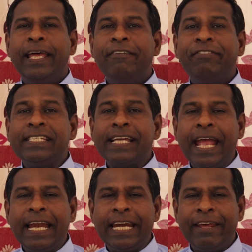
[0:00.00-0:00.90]
If a
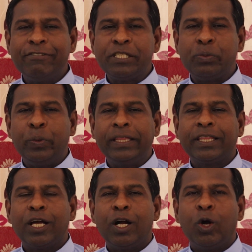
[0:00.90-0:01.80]
child lives with
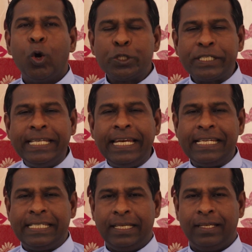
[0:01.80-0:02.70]

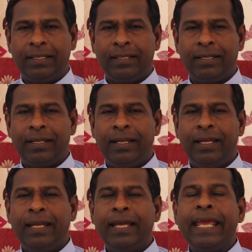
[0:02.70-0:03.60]
hostility,
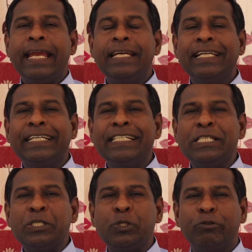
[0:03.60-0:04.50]
it
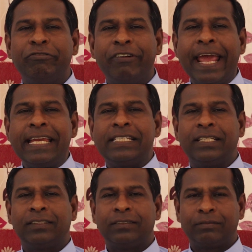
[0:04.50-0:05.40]
learns to fight.